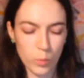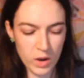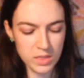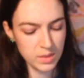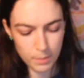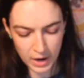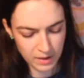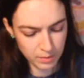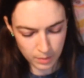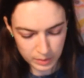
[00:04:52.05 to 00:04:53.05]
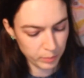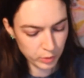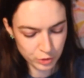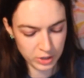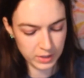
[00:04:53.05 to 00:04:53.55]
What in the mind numbing
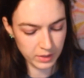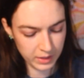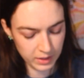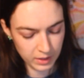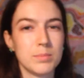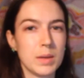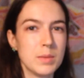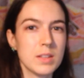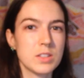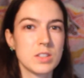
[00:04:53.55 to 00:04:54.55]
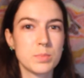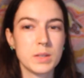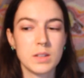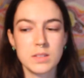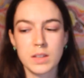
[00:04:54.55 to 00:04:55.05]
bullshit? Maybe that's just
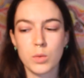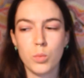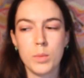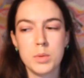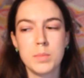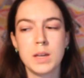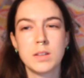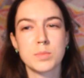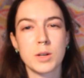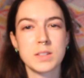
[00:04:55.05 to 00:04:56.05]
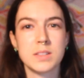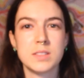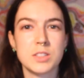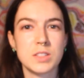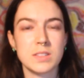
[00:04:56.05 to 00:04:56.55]
because women make smart
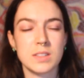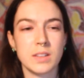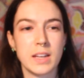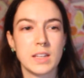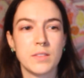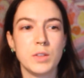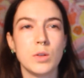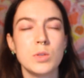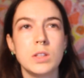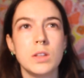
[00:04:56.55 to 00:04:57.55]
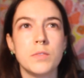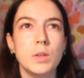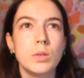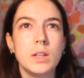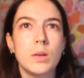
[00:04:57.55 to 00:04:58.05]
decisions and if you
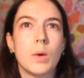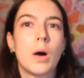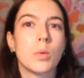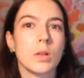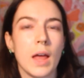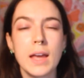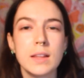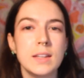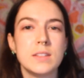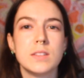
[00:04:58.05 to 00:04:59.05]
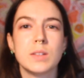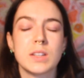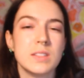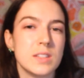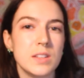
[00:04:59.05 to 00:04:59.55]
lead well, we're likely to
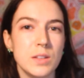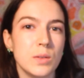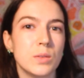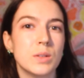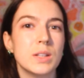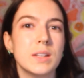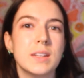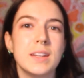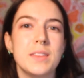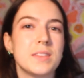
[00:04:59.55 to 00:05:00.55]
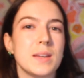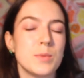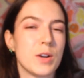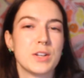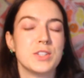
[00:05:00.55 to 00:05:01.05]
continue in the same
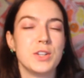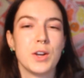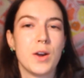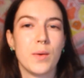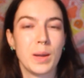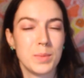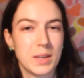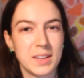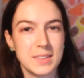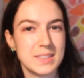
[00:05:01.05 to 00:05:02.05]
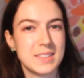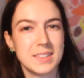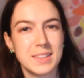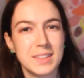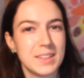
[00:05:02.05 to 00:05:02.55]
direction you're going
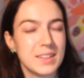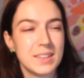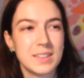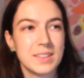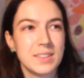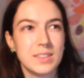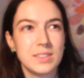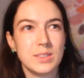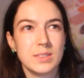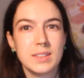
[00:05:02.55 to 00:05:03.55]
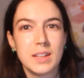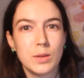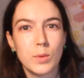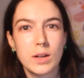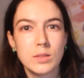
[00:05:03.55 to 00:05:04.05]
because you're
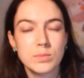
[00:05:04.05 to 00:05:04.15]
leading well.